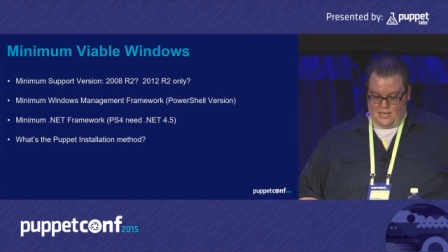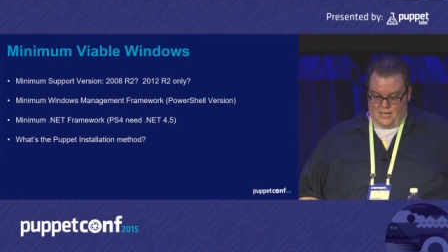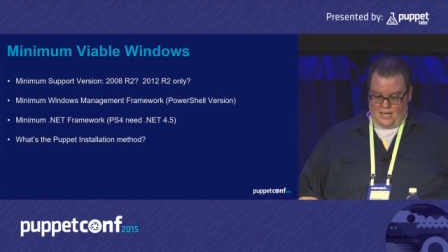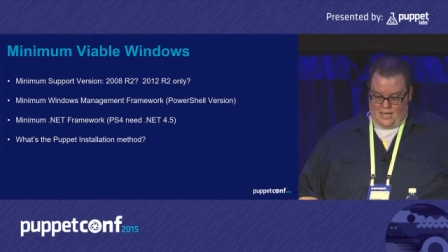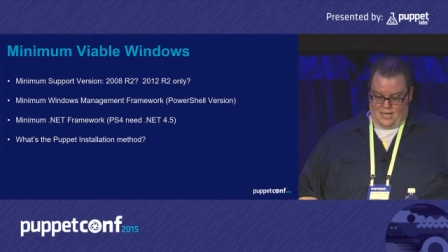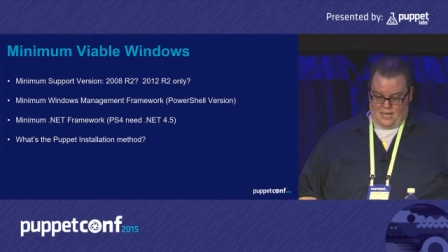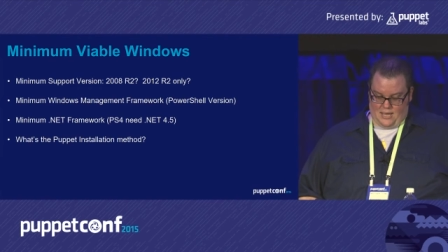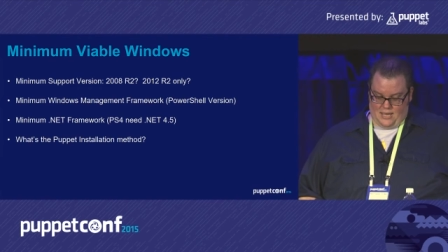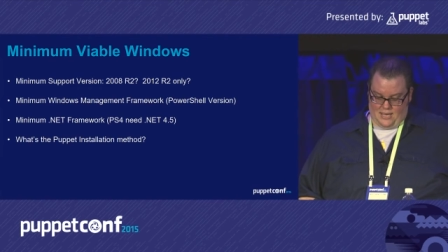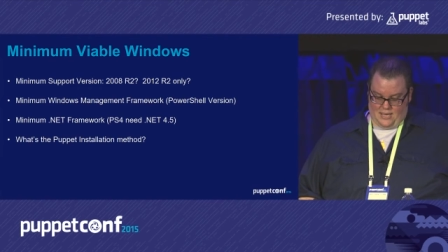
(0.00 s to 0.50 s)

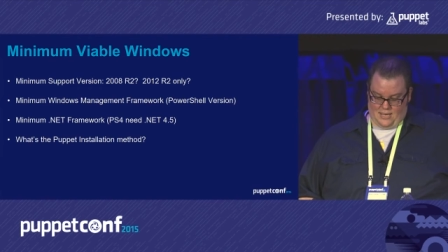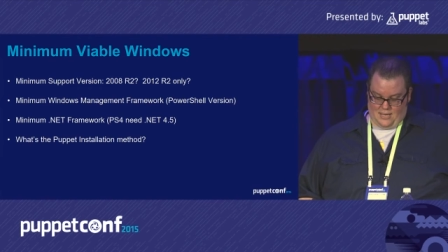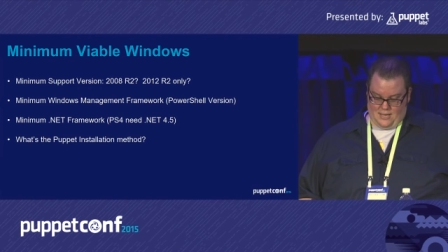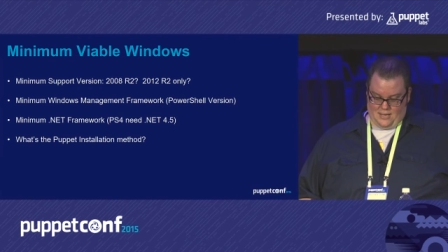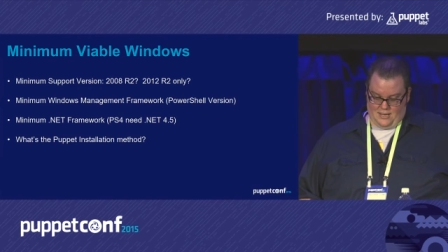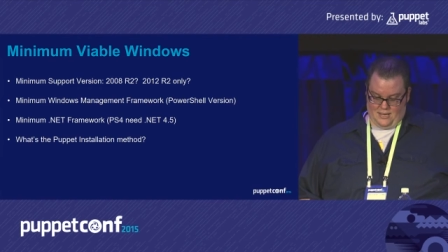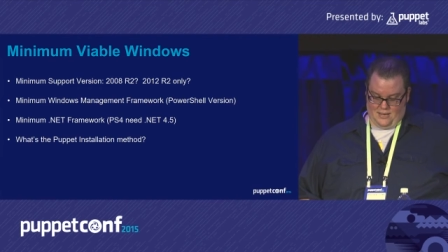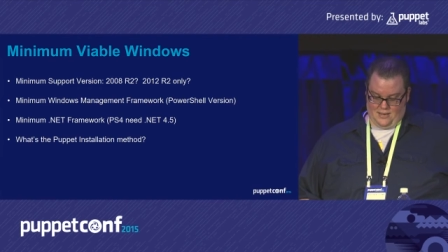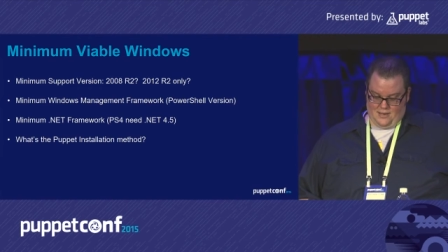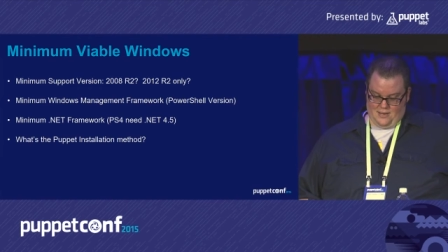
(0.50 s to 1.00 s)

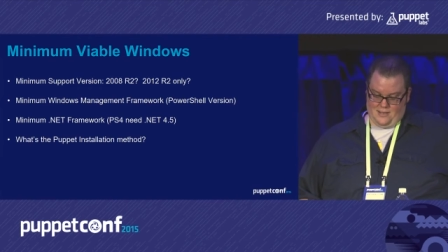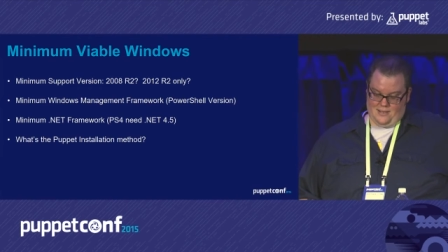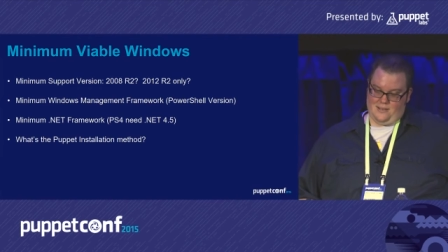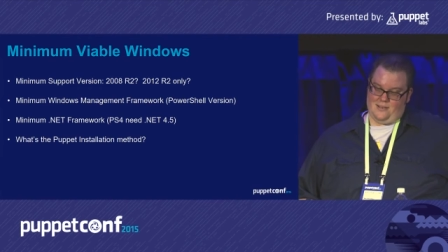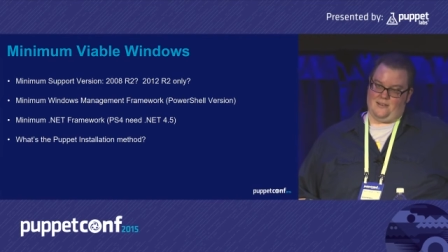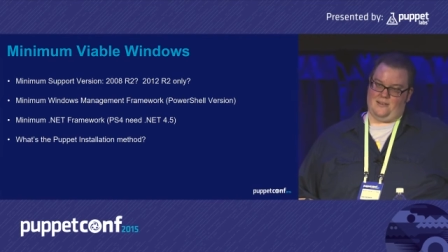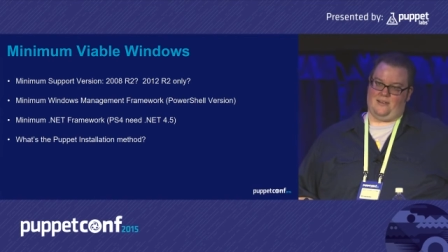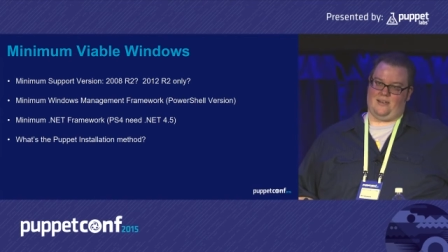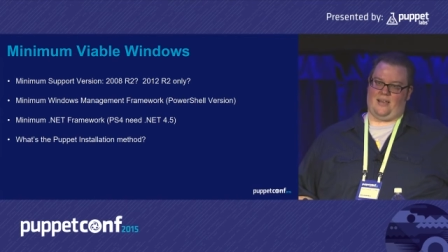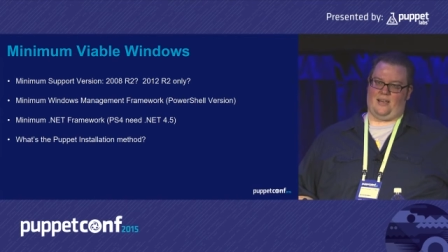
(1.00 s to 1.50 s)
And
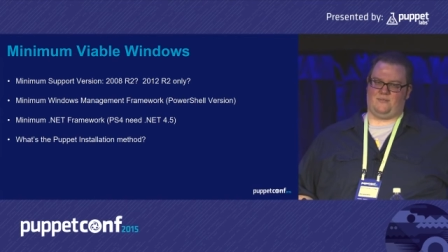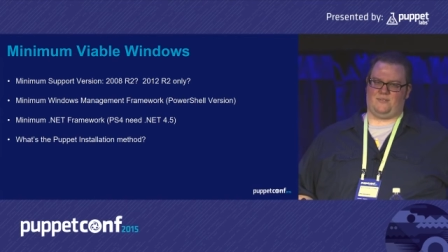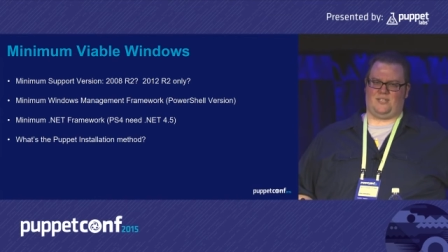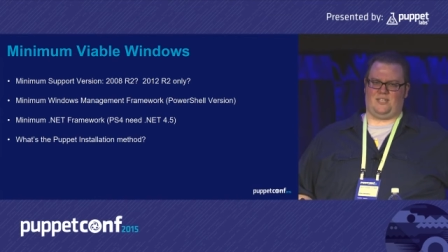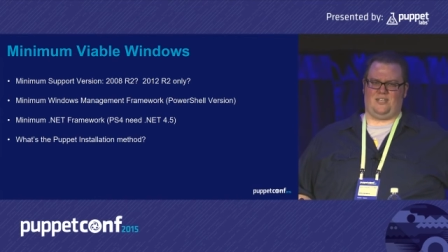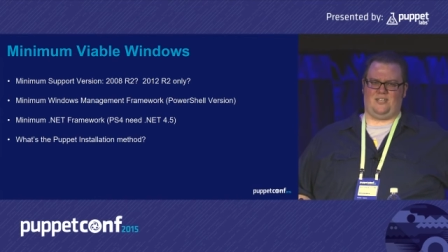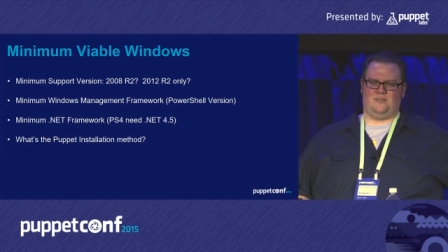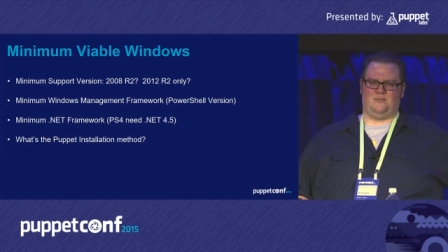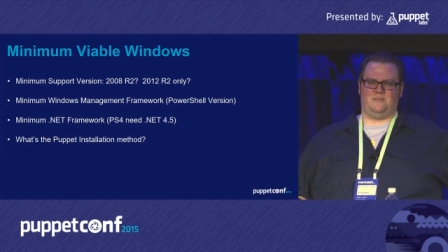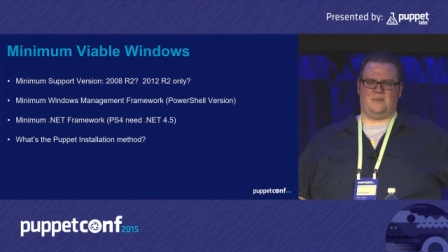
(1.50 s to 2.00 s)
I've
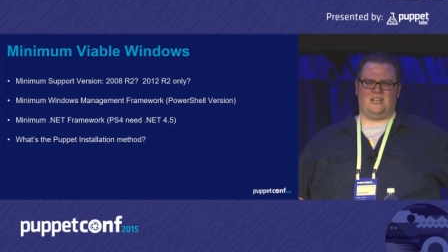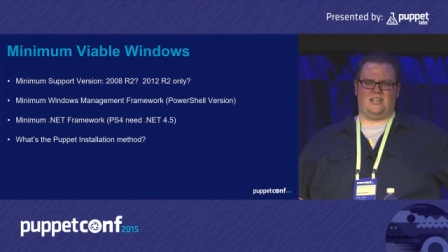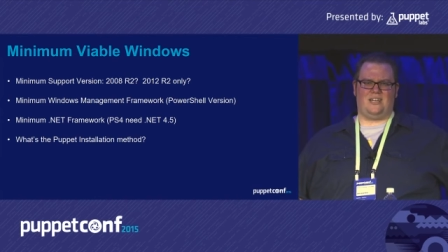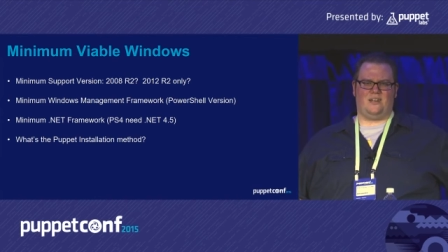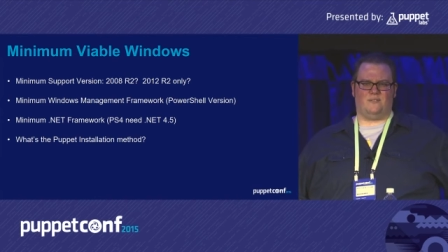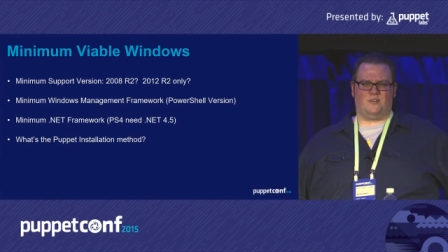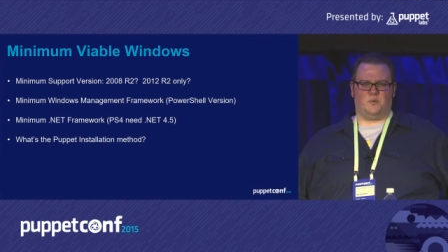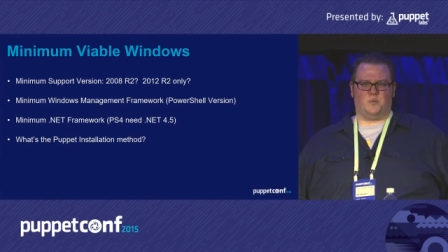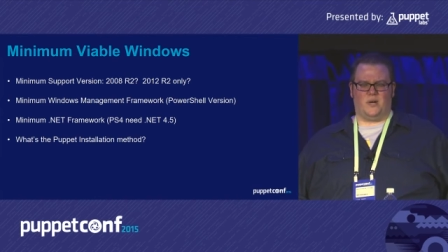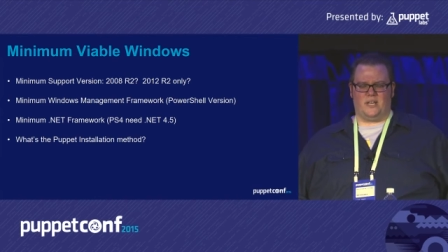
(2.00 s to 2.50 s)
seen many
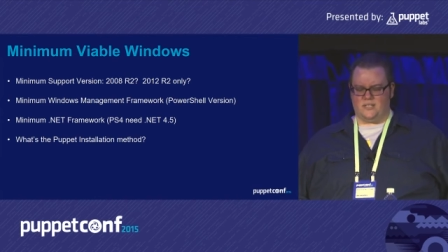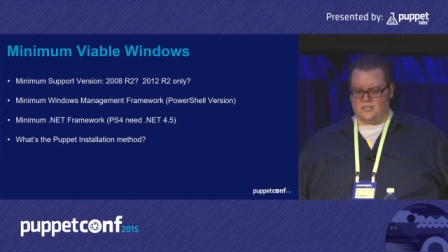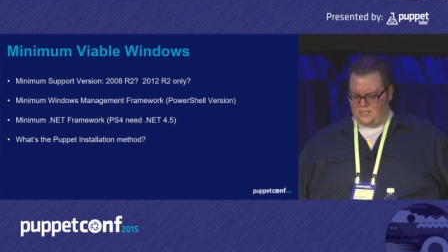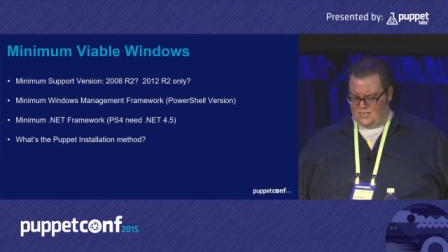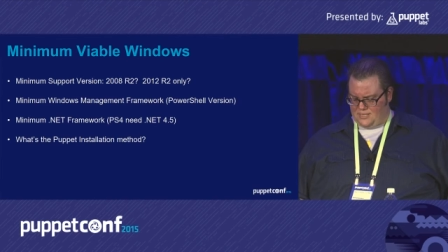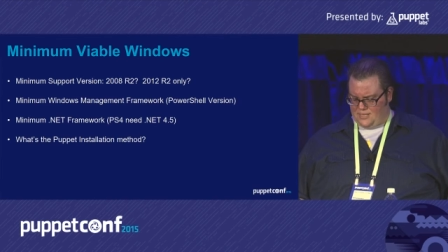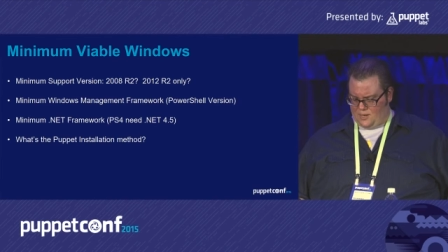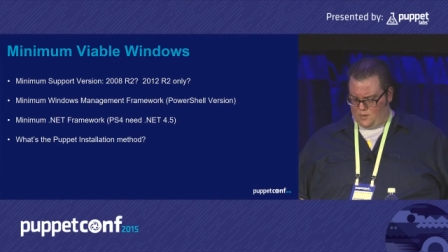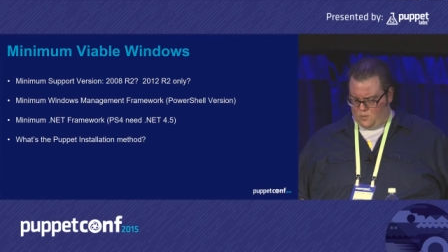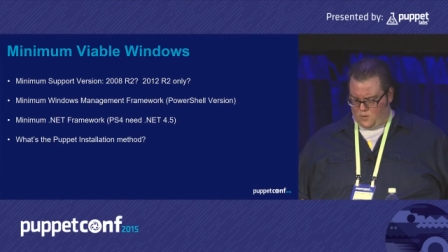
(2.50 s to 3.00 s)
different ways
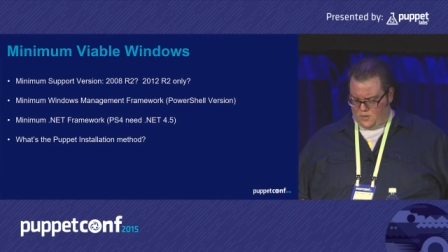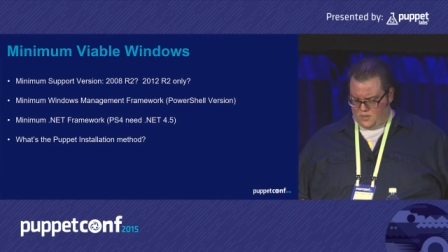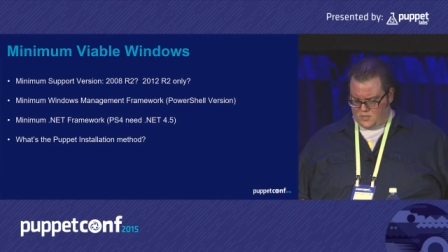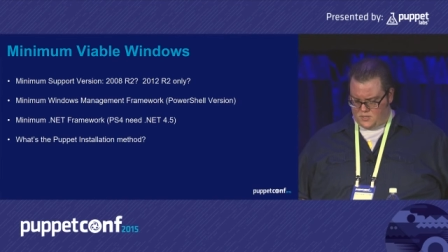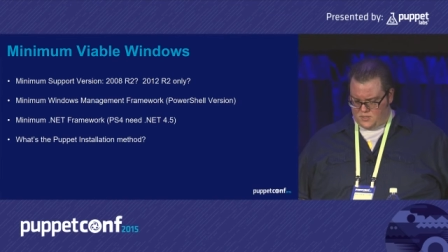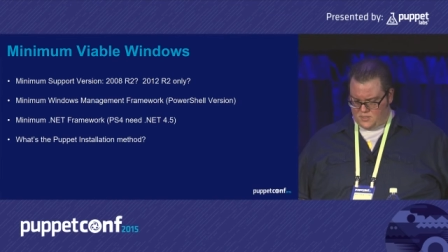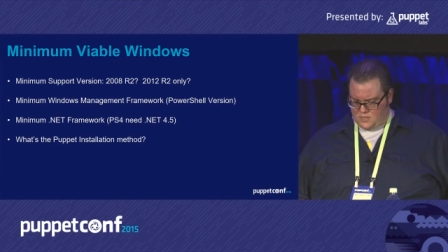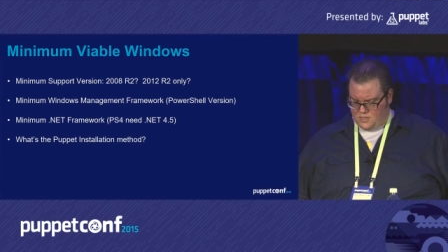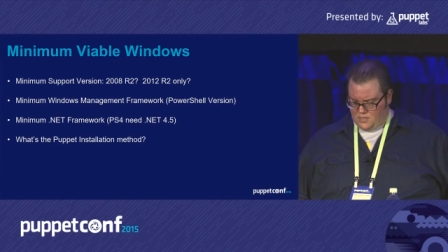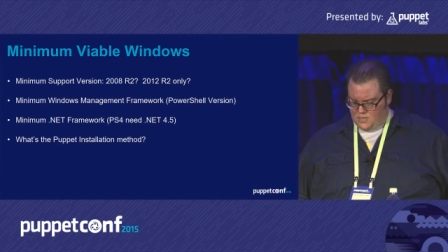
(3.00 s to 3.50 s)
that that
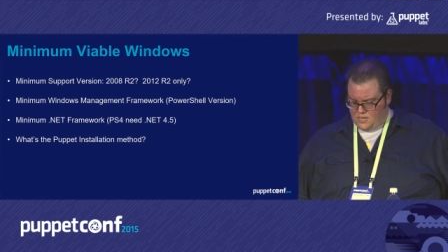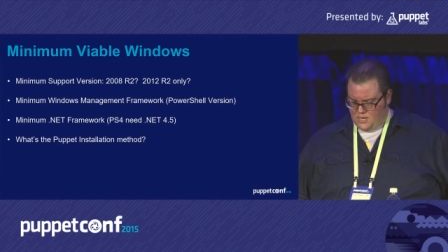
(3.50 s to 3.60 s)
works.